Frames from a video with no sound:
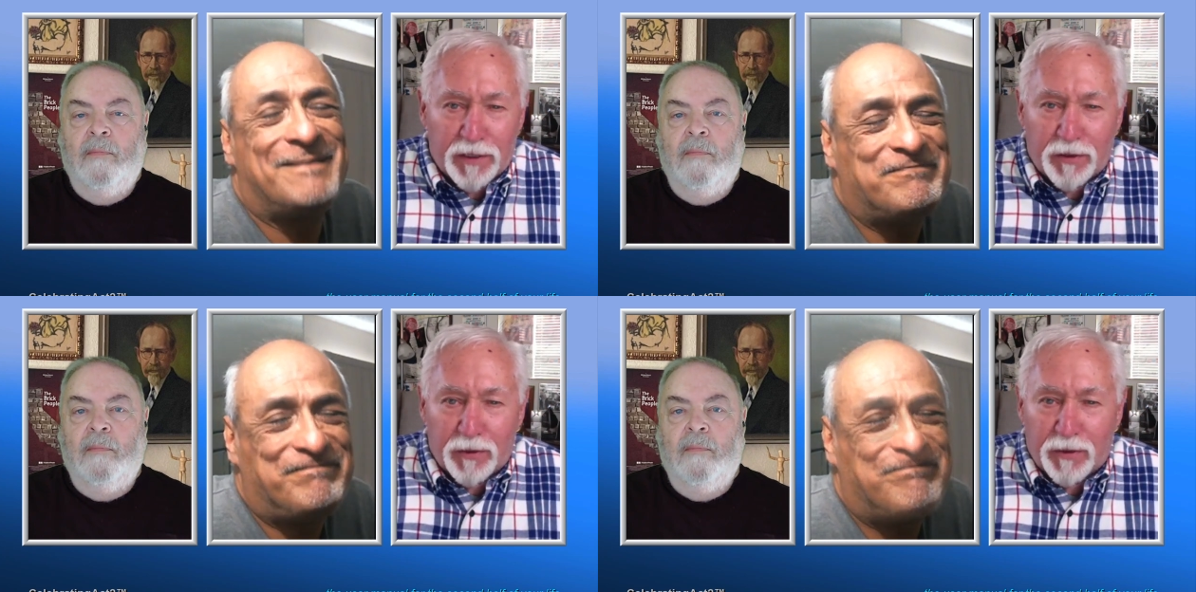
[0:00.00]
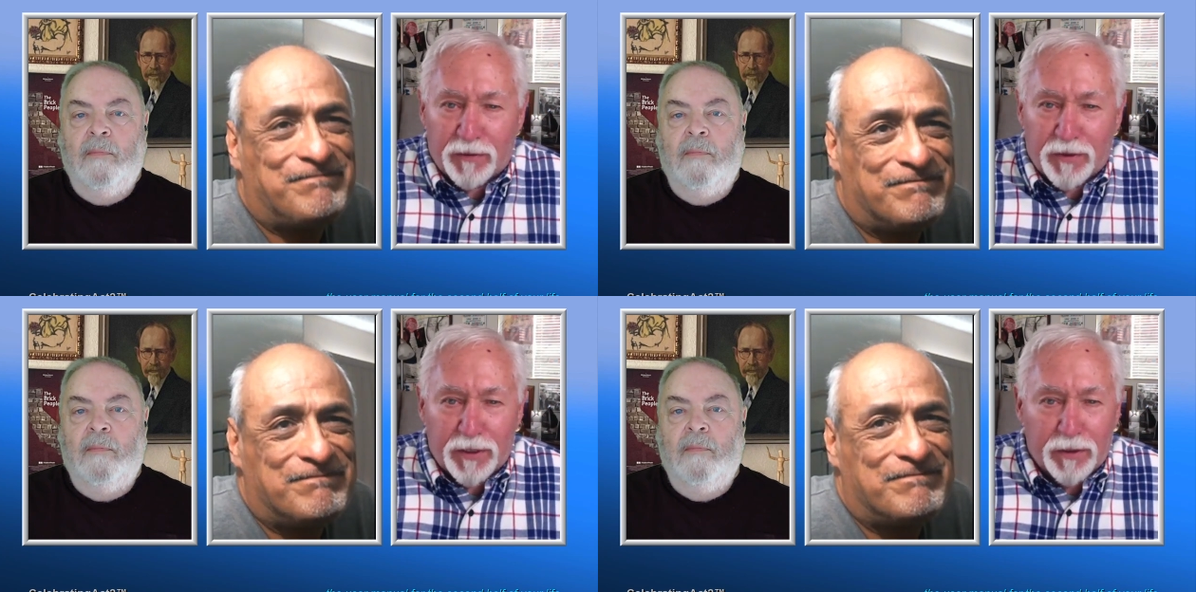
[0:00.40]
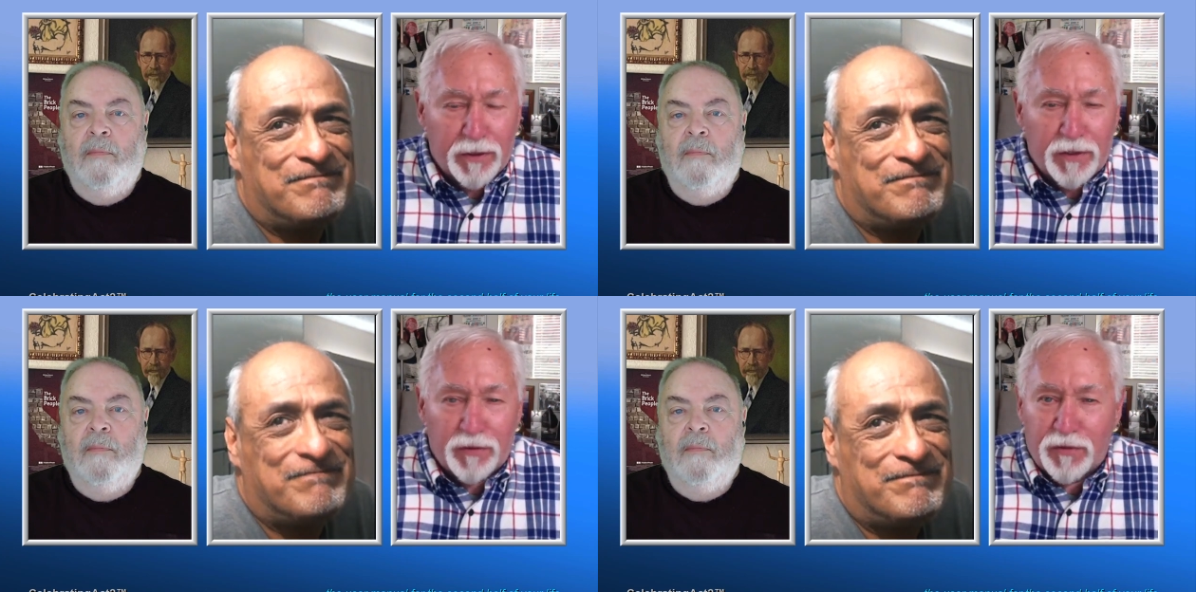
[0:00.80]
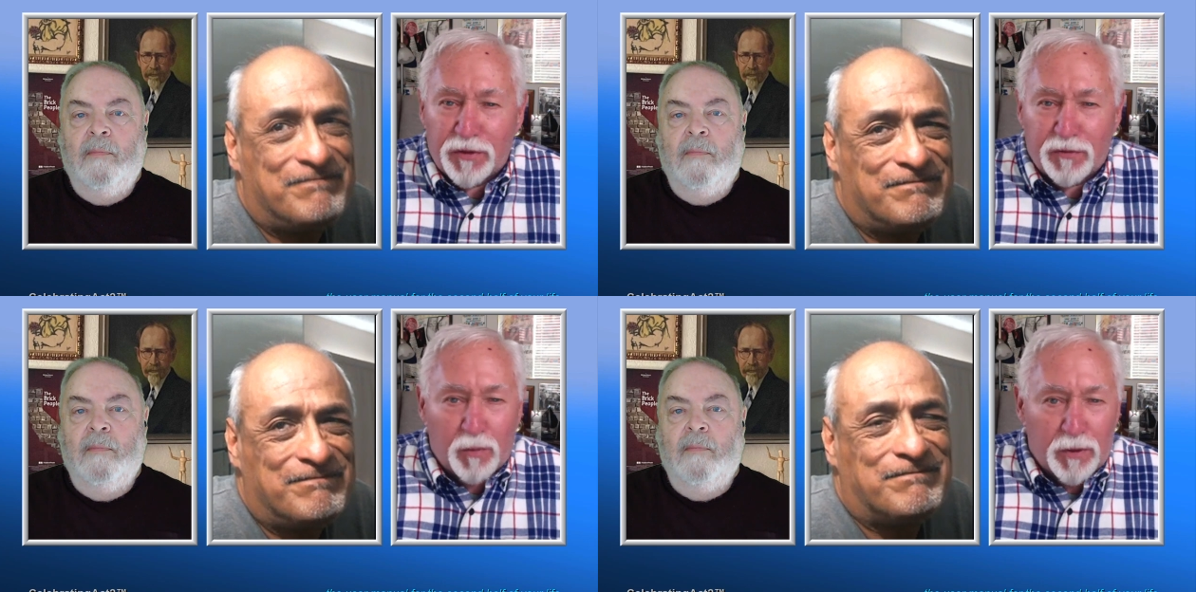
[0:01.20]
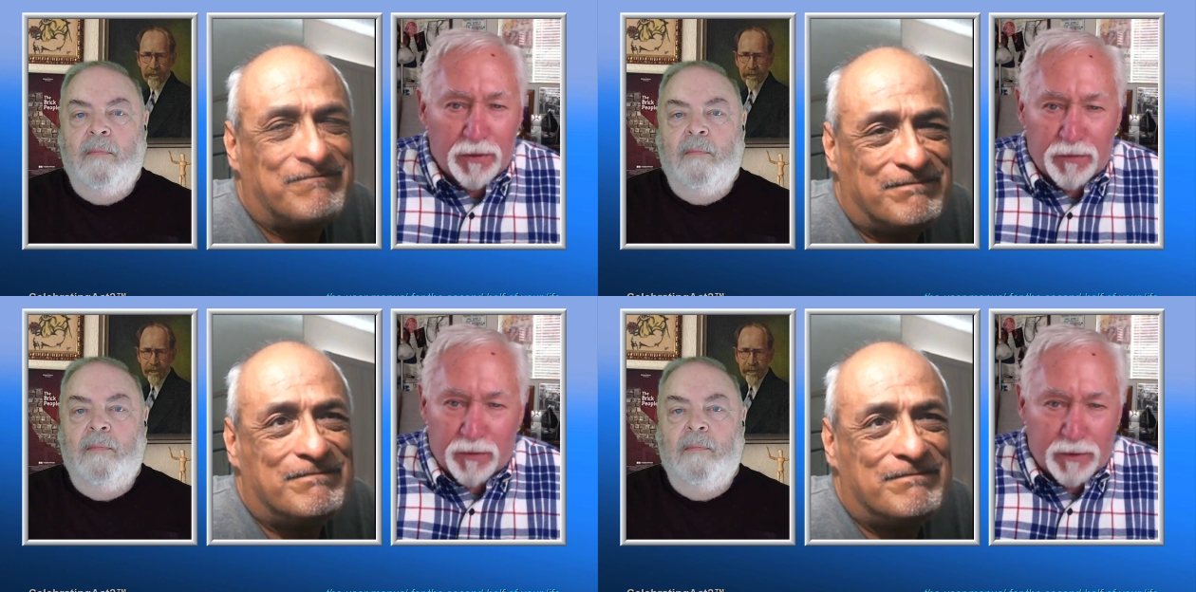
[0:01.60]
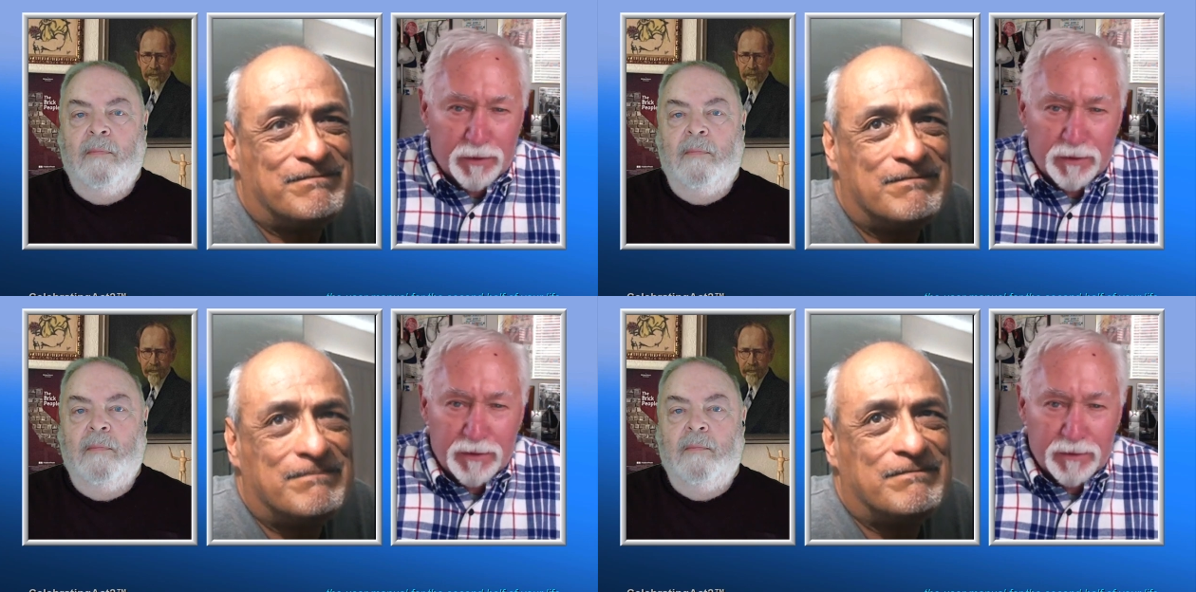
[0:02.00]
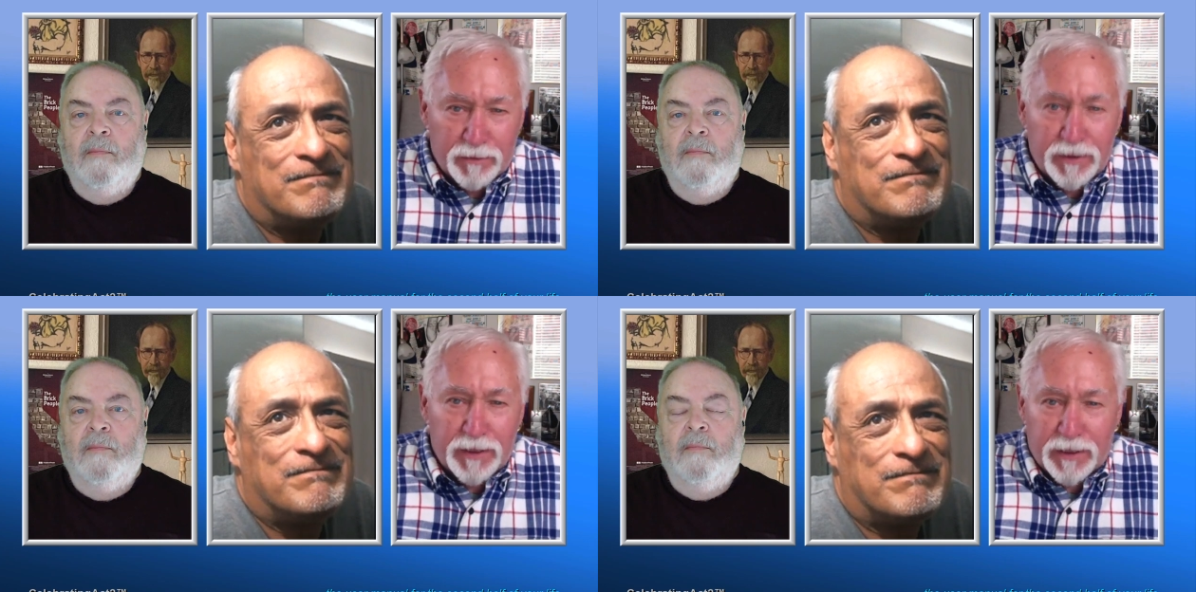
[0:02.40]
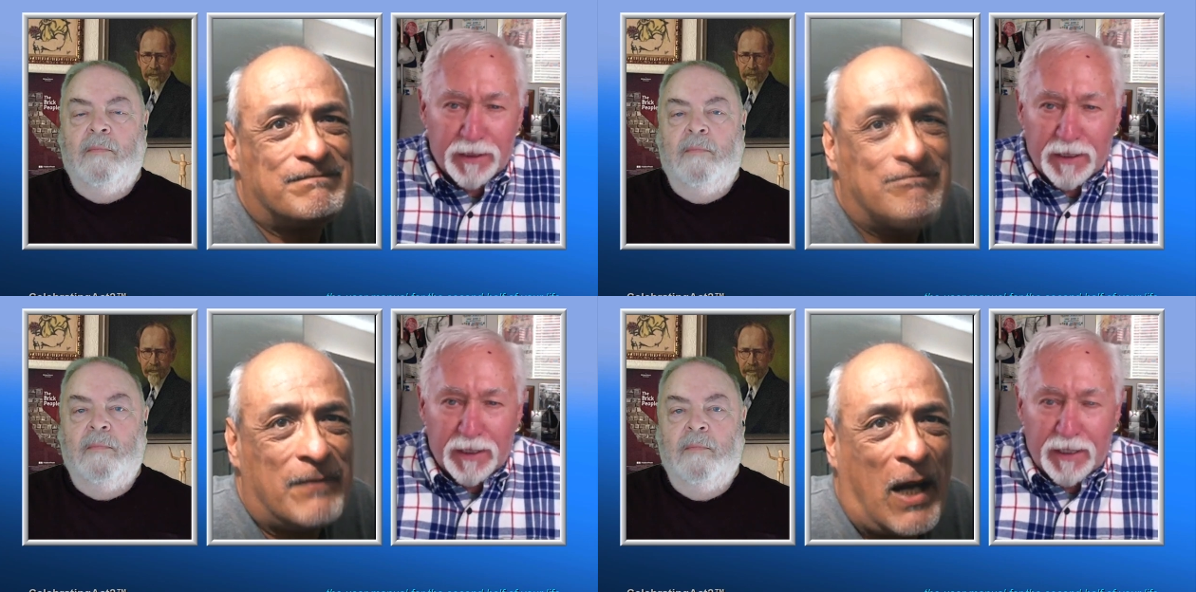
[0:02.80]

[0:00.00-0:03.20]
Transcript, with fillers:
Speaker 1: that they do every year is just wonderful, really.